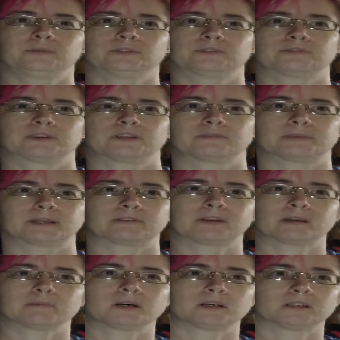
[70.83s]
was a friend of my
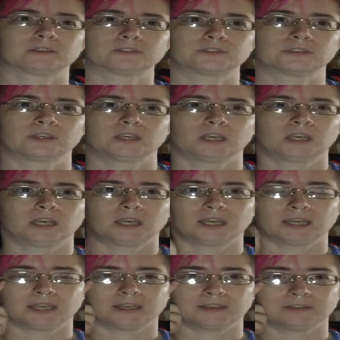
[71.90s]
grandma's,
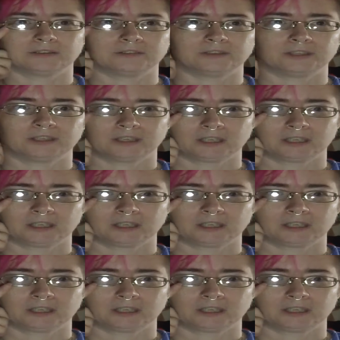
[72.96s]
and